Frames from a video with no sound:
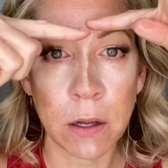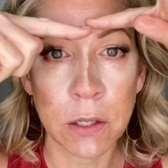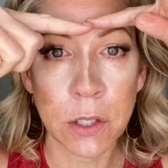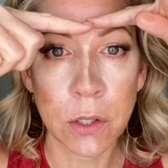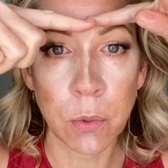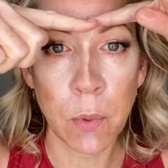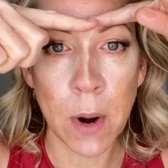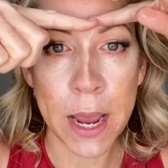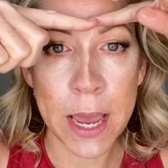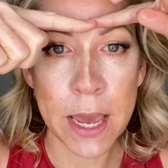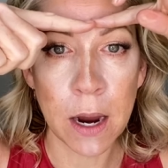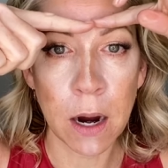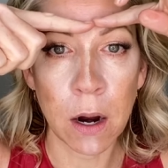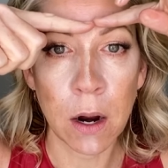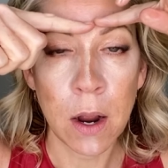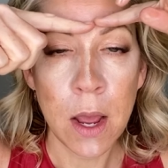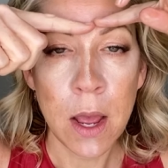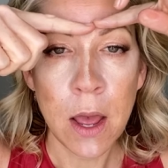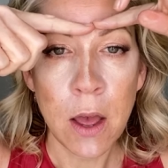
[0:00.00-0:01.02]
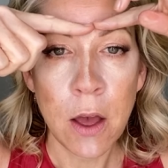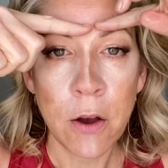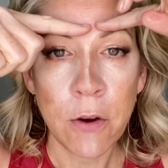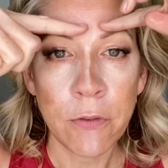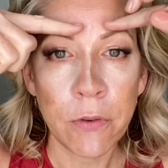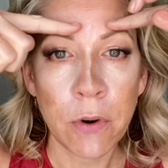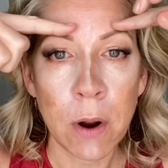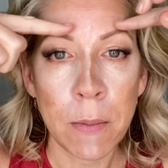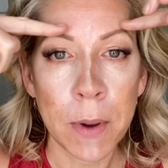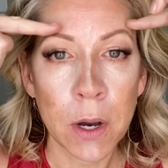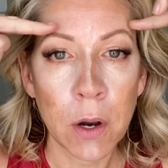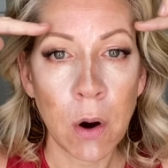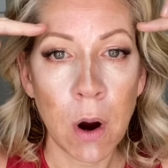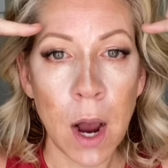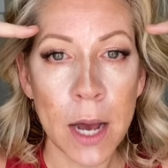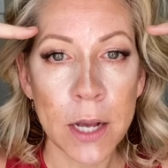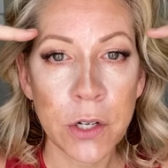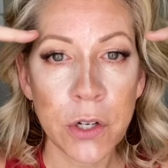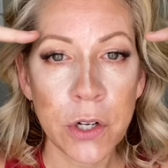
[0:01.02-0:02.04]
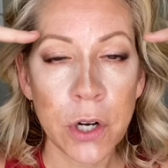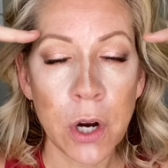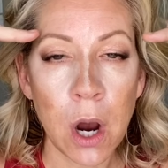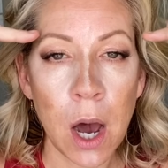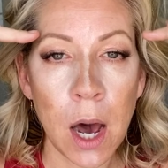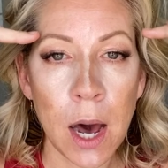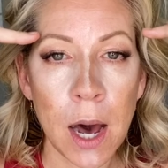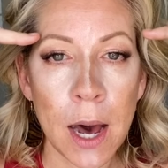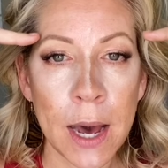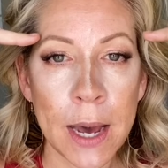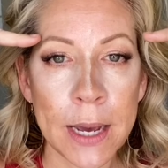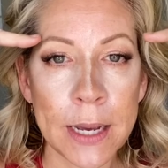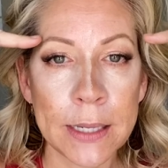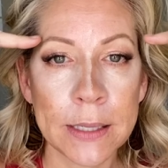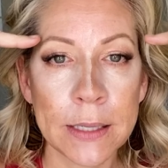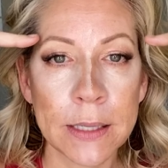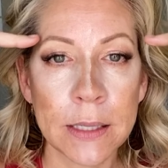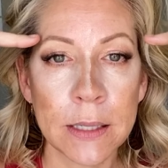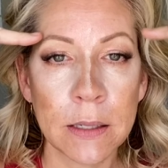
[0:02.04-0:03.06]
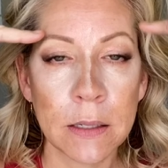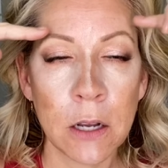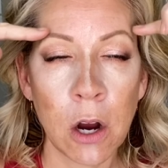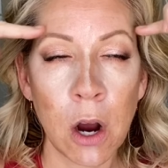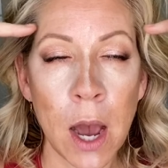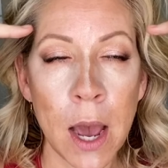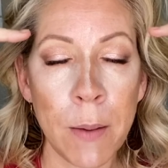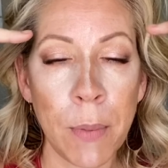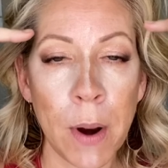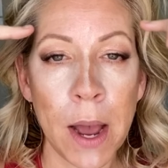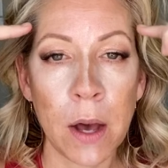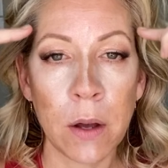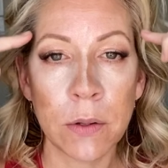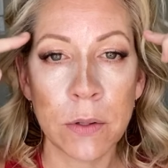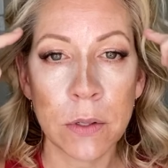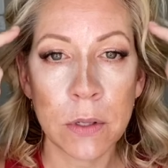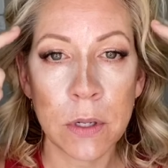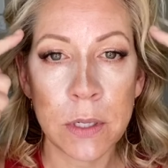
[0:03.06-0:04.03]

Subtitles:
So right here, from across your eyes, your eyebrows,